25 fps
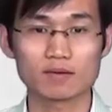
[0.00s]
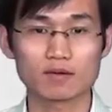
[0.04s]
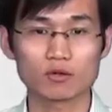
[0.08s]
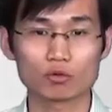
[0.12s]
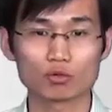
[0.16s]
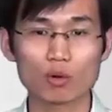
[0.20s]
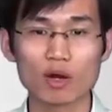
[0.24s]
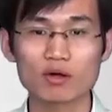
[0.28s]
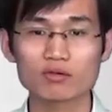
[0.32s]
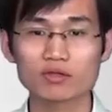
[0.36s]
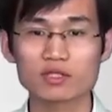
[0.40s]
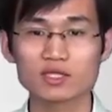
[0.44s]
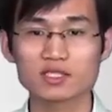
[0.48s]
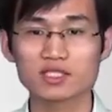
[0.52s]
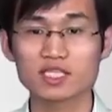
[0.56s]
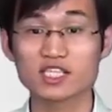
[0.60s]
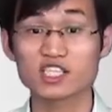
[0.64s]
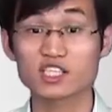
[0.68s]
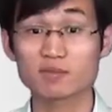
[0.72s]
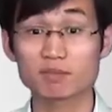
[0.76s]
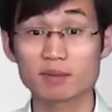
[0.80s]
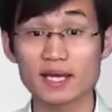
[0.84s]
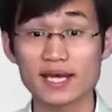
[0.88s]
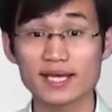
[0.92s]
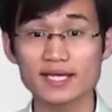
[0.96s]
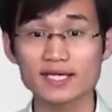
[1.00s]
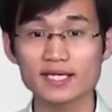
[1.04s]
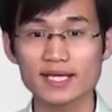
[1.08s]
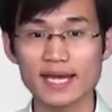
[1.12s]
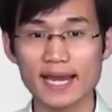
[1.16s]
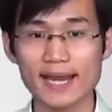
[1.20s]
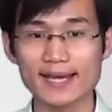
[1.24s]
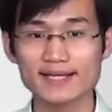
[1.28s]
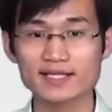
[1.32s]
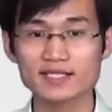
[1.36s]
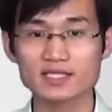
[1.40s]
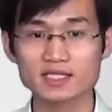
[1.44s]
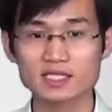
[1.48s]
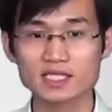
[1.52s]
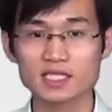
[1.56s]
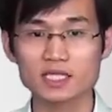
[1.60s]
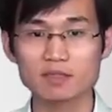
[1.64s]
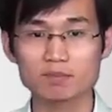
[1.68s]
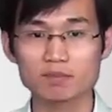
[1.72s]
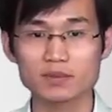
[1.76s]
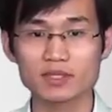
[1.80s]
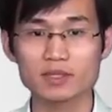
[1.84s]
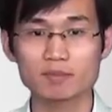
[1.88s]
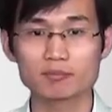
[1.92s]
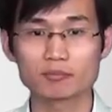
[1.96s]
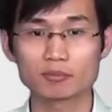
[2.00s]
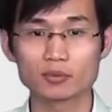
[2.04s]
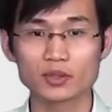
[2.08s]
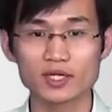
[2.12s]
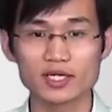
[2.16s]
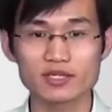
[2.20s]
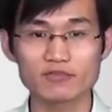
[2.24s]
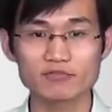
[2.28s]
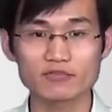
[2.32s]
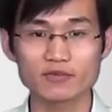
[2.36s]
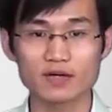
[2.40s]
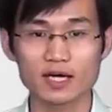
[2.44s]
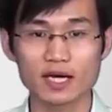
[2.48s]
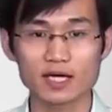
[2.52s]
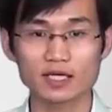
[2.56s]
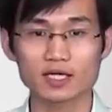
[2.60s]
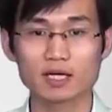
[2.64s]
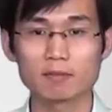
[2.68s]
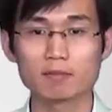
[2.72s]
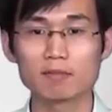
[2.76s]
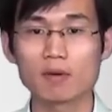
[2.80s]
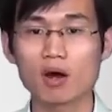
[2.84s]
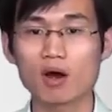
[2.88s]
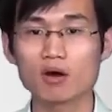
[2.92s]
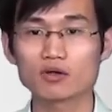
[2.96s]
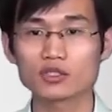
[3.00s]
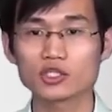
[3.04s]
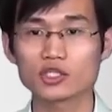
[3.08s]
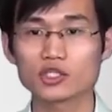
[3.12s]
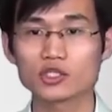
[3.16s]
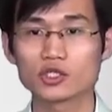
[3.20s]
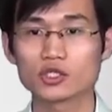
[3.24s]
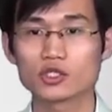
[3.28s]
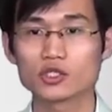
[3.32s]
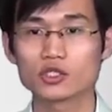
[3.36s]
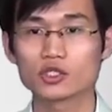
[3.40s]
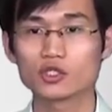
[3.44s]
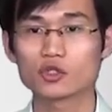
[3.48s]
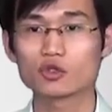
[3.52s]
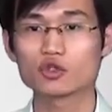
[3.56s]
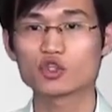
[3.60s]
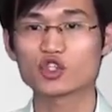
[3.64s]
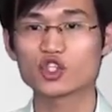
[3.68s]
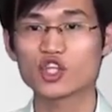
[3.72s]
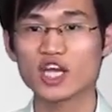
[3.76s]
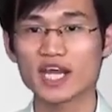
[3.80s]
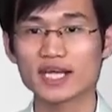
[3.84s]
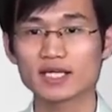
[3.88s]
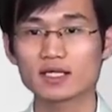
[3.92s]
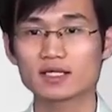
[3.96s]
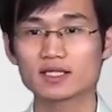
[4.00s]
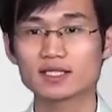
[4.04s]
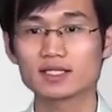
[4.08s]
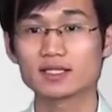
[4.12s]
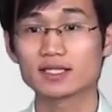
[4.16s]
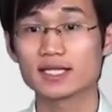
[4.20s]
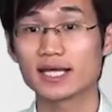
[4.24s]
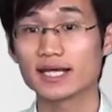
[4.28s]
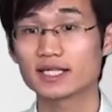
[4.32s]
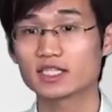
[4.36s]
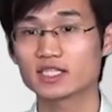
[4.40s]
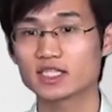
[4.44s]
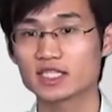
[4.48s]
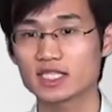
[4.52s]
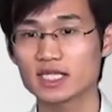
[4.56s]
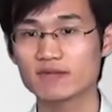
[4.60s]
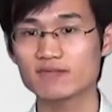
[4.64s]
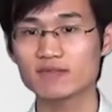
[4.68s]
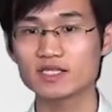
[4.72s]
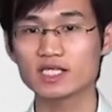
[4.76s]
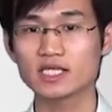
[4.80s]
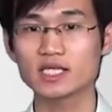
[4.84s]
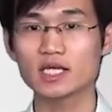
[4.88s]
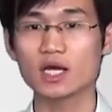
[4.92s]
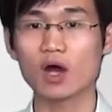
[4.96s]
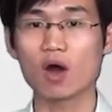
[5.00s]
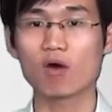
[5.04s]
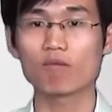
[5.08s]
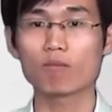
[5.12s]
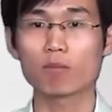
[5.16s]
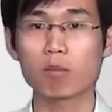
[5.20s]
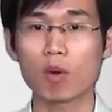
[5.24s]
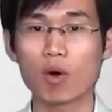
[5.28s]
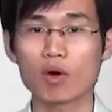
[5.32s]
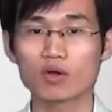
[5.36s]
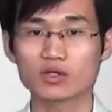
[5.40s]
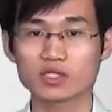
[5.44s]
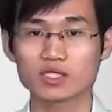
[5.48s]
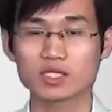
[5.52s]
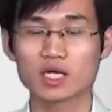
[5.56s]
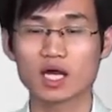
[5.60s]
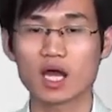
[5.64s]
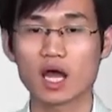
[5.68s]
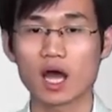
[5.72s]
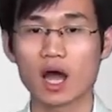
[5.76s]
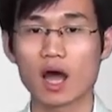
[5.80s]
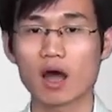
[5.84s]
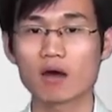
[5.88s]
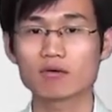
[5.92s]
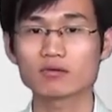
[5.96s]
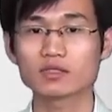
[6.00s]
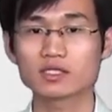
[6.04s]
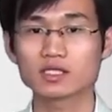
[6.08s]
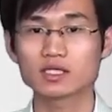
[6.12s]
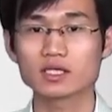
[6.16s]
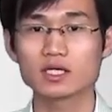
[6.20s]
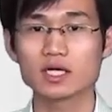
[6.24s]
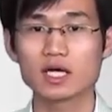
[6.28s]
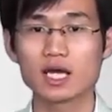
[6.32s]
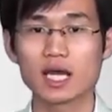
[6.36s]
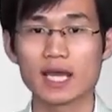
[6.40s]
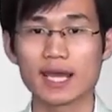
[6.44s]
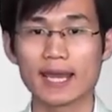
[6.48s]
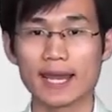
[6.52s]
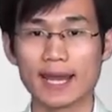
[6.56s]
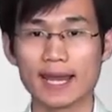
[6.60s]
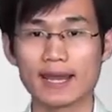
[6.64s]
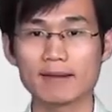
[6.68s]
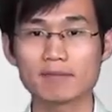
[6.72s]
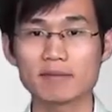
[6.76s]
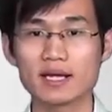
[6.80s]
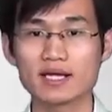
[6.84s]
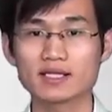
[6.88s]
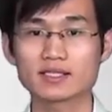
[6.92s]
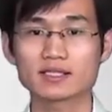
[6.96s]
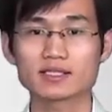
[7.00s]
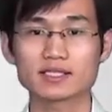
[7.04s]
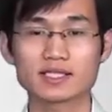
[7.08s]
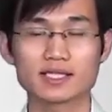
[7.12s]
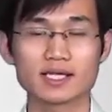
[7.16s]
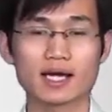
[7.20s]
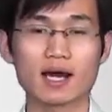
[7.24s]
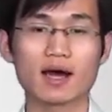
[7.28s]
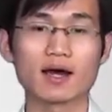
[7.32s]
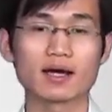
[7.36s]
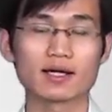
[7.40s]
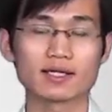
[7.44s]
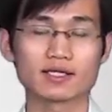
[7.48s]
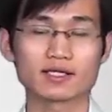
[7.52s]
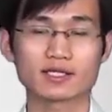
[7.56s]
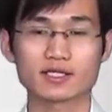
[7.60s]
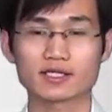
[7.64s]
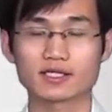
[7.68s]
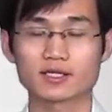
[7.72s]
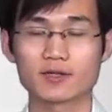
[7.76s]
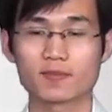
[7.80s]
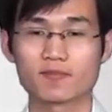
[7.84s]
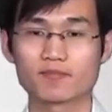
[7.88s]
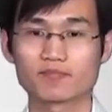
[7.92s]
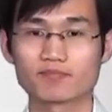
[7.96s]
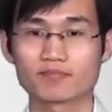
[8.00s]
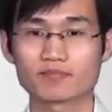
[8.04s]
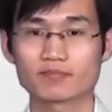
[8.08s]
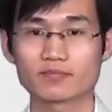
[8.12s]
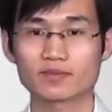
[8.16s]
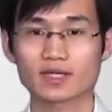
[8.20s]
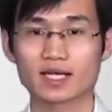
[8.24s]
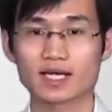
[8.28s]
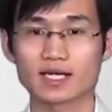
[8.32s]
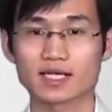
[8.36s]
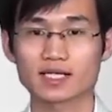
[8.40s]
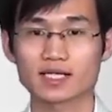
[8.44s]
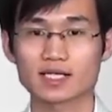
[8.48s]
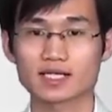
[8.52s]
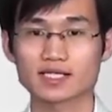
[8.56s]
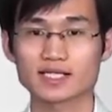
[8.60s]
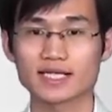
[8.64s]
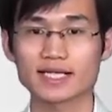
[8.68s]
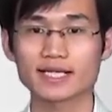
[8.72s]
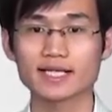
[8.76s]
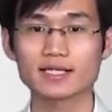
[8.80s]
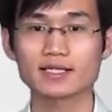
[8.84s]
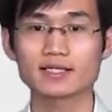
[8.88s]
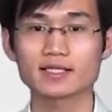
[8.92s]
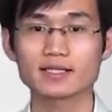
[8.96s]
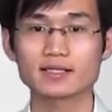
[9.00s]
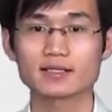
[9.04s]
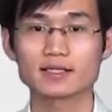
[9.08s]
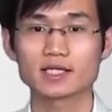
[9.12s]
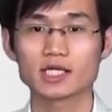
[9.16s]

Run the display STP brief command to check the connectivity of ports on the MSTIs. Second,